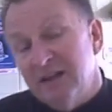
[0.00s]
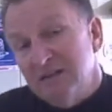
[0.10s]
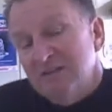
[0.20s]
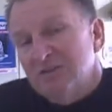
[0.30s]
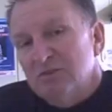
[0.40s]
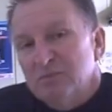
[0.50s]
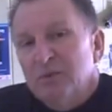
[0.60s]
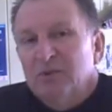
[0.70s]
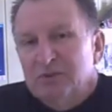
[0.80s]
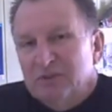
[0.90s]
and
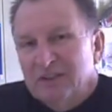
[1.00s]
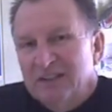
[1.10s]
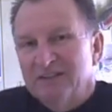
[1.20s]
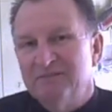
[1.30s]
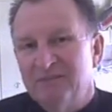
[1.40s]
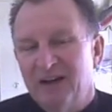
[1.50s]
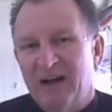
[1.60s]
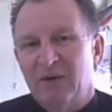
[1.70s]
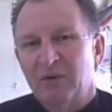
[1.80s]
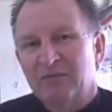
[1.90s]
spiritually
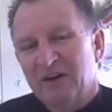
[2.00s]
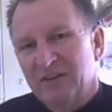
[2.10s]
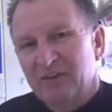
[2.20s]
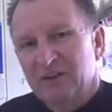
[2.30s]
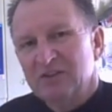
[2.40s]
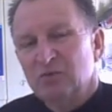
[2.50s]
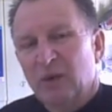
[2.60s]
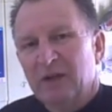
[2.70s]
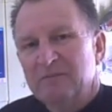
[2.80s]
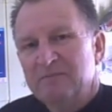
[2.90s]
our father as
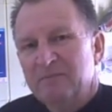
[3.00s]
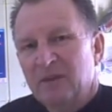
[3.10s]
well.